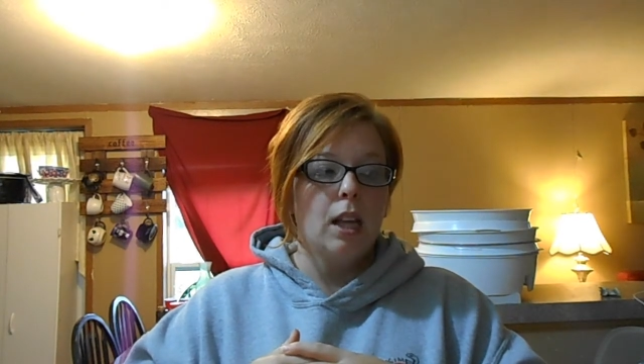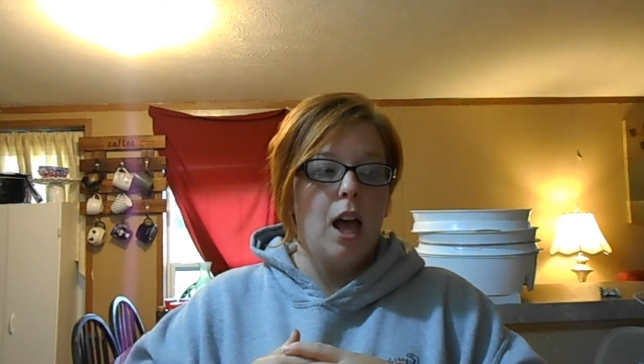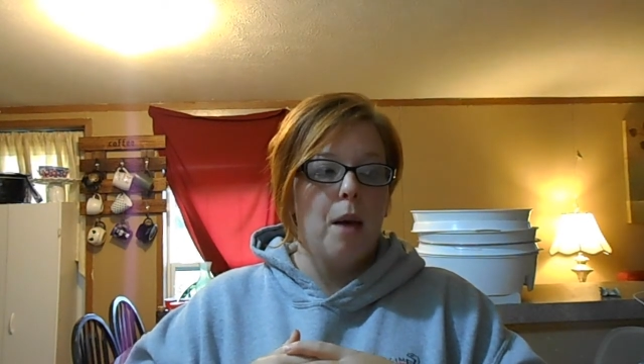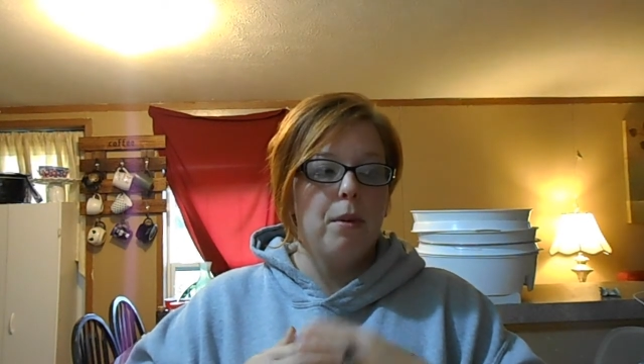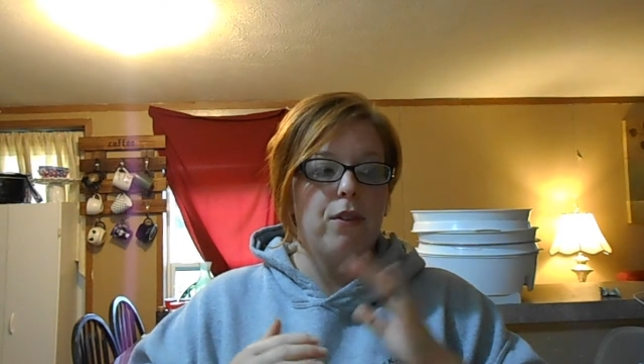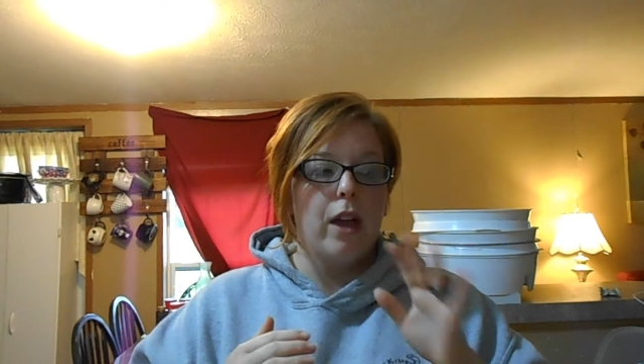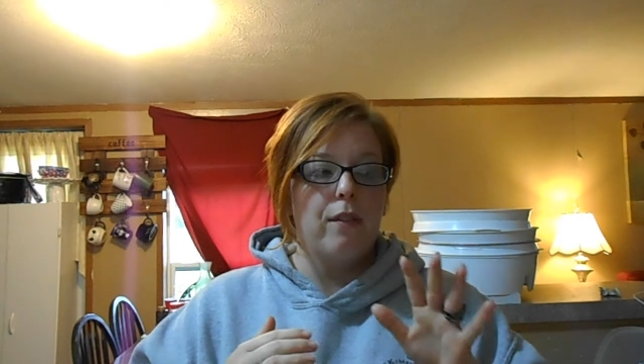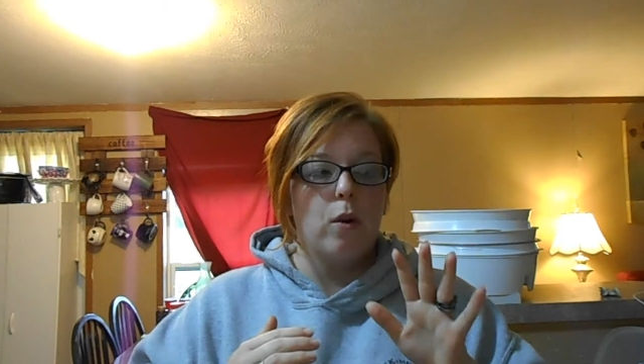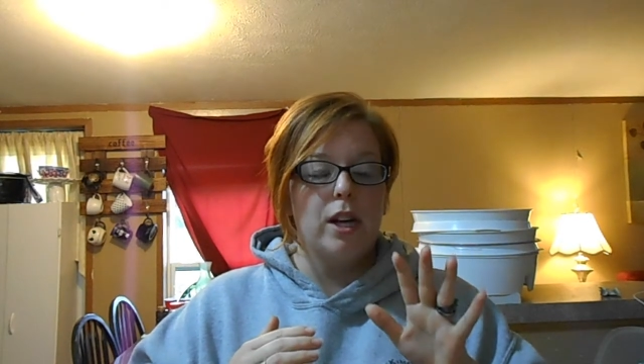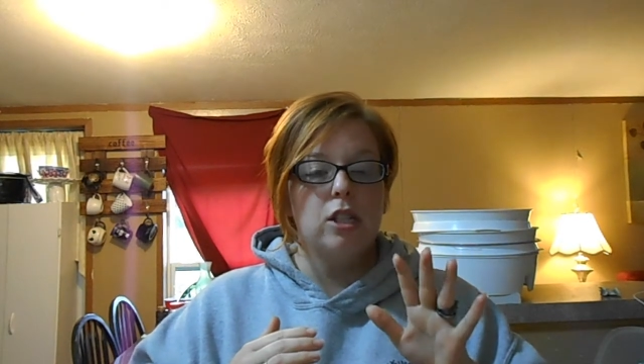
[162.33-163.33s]
If you
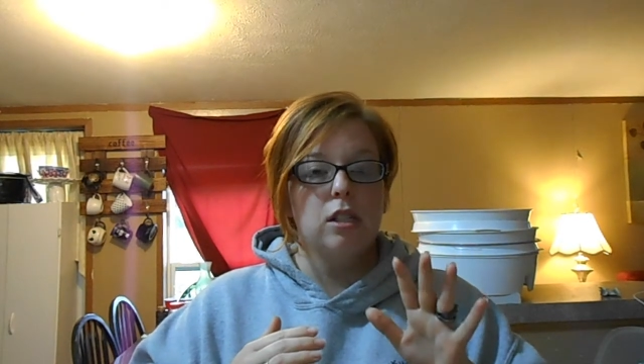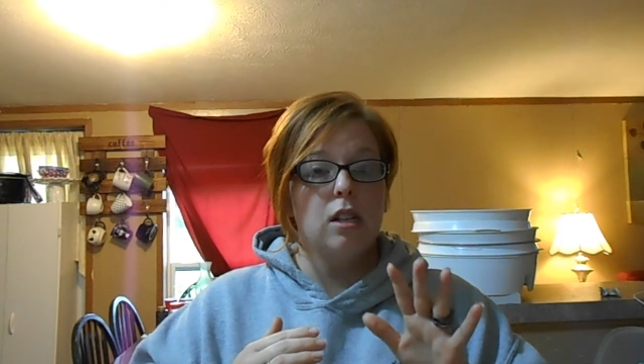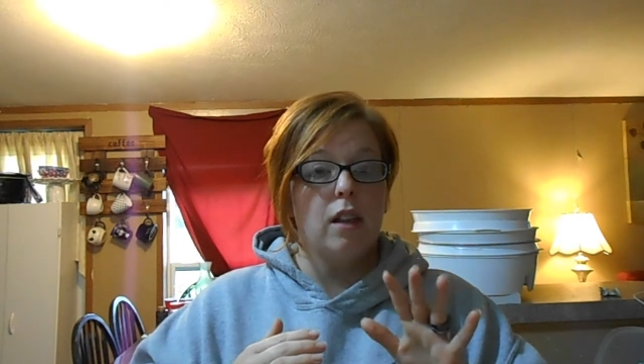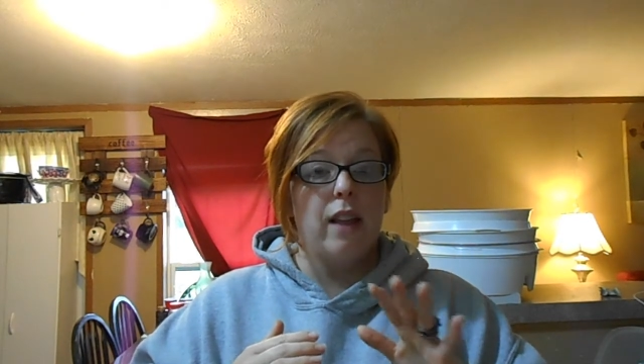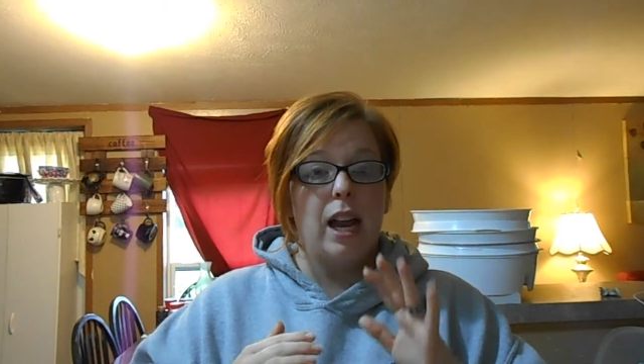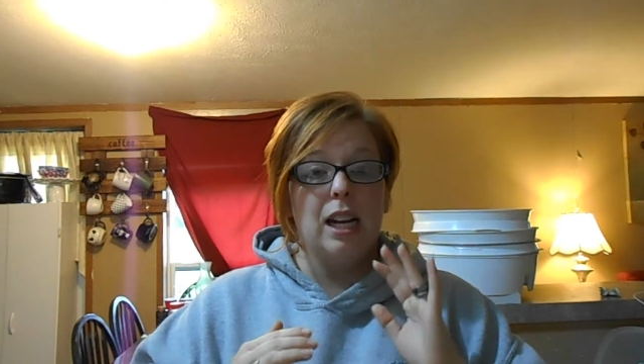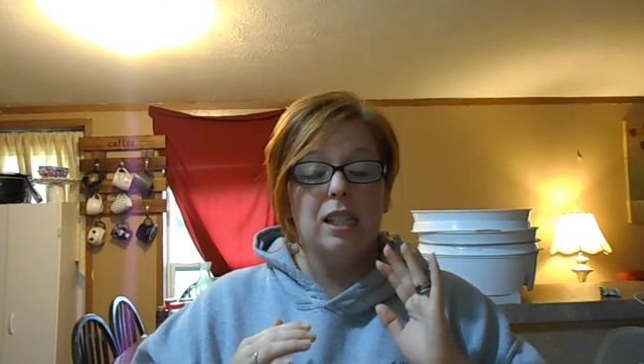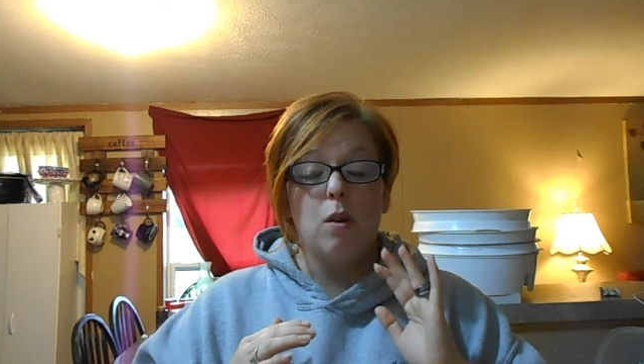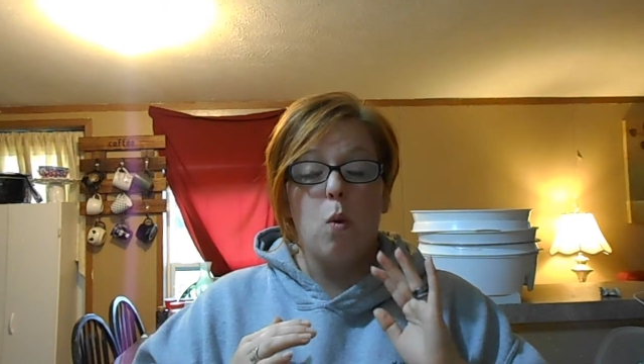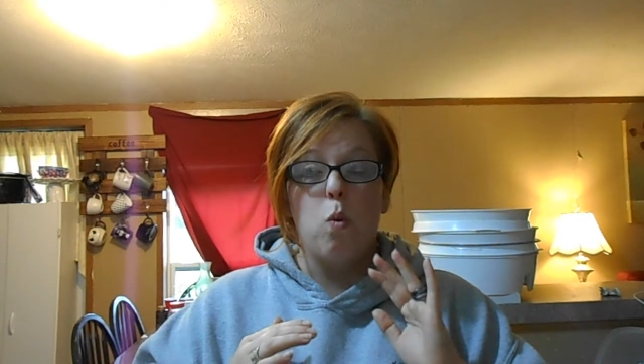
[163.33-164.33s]
have questions on that,
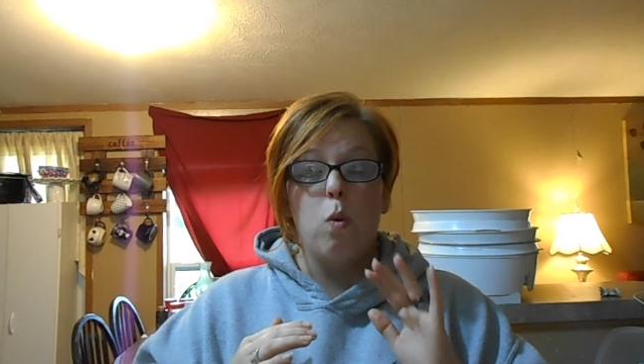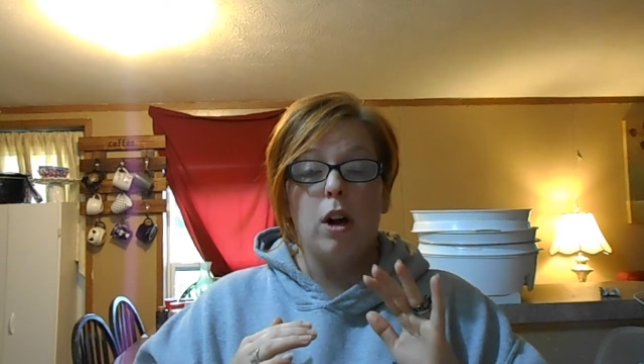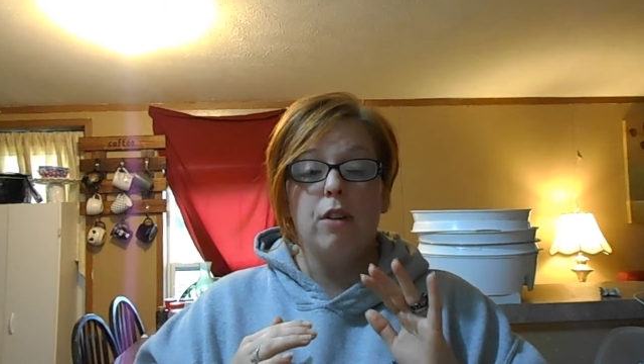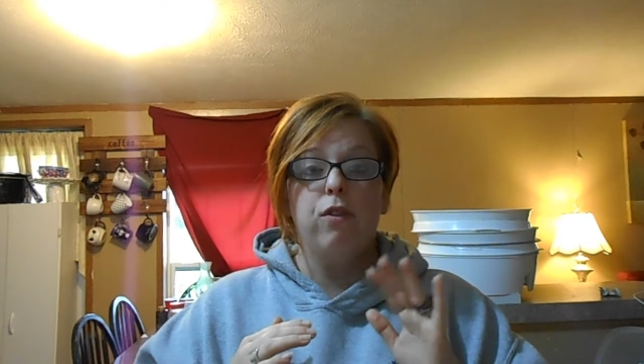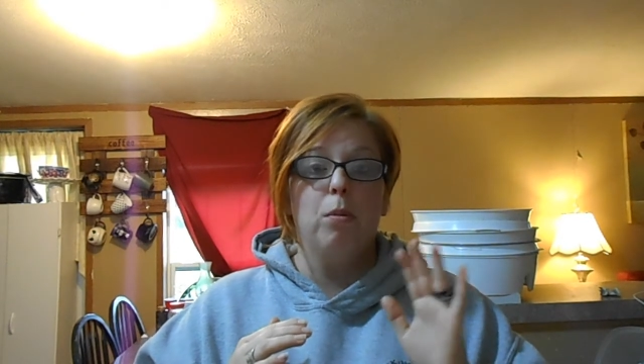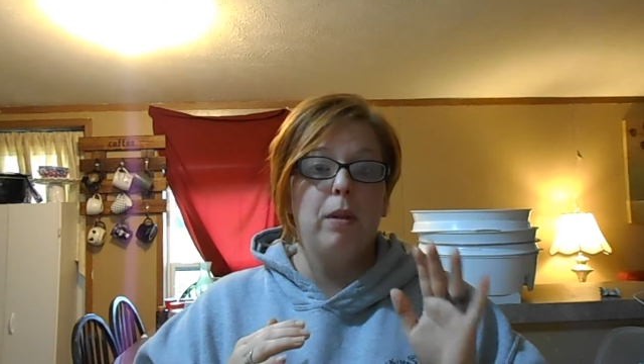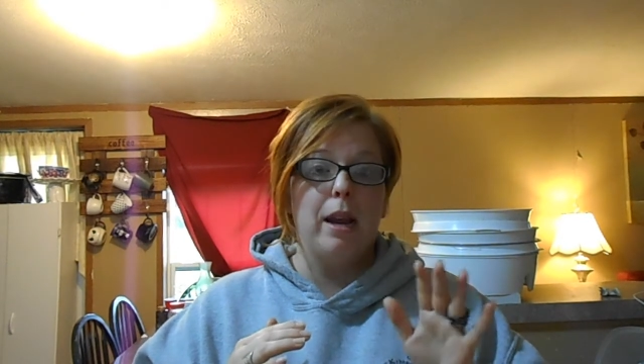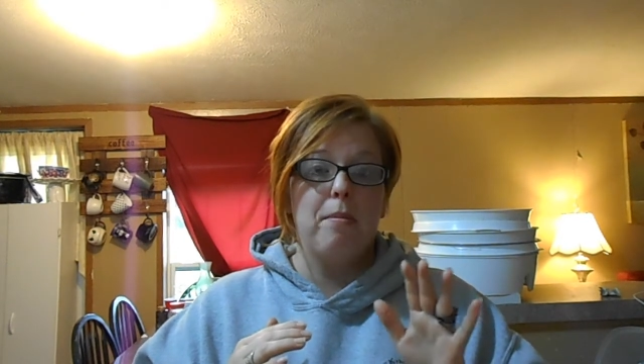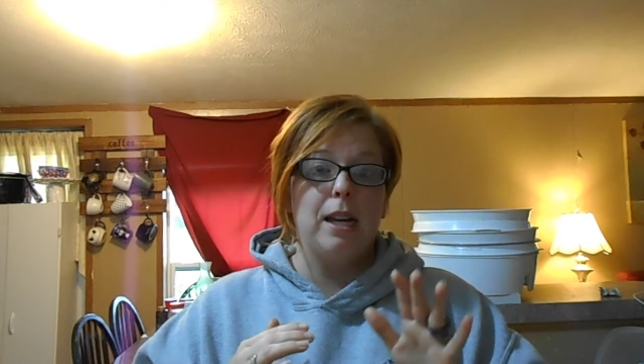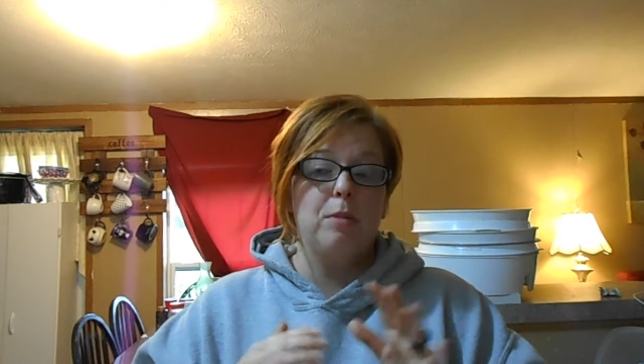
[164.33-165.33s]
it's wonderful
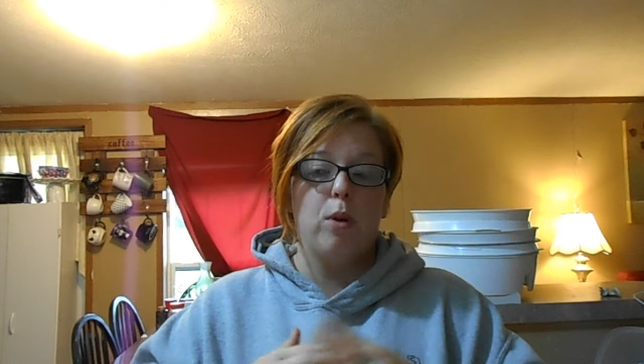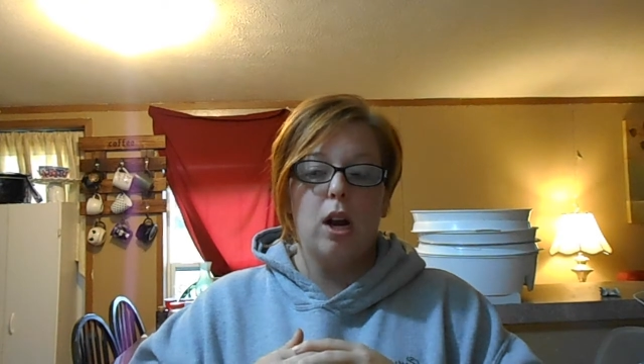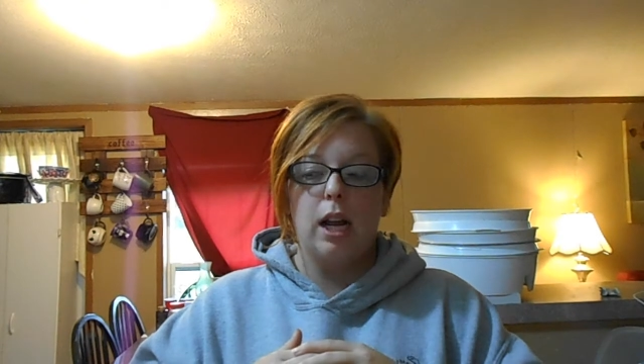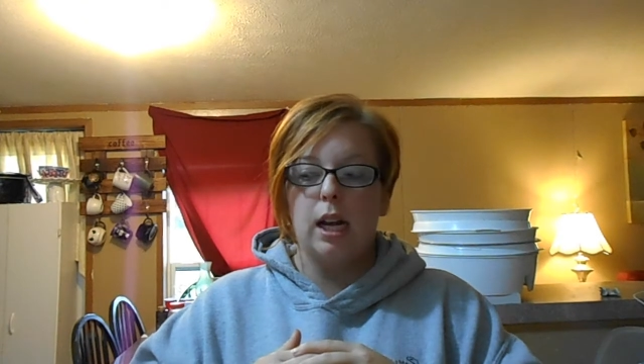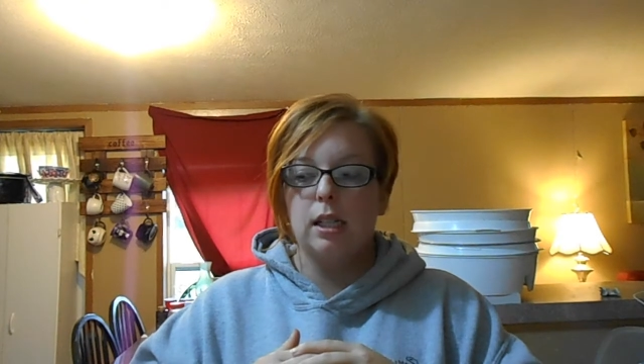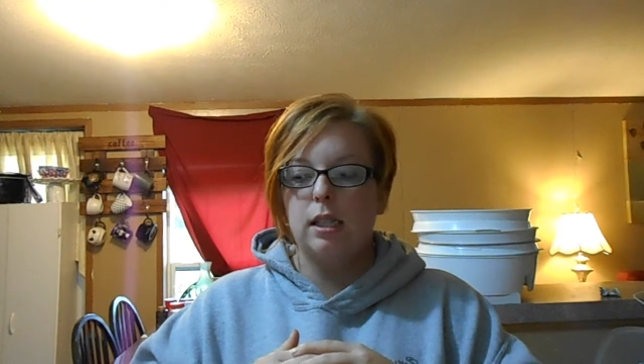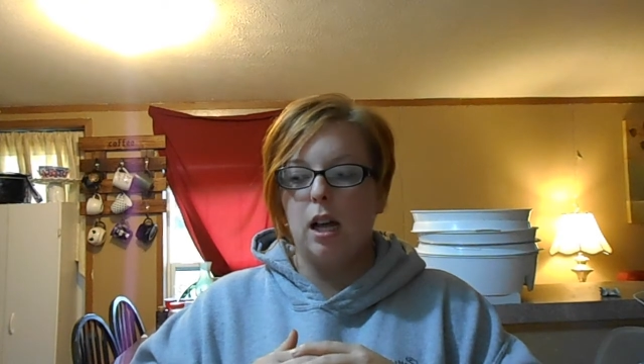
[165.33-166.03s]
plant-based products.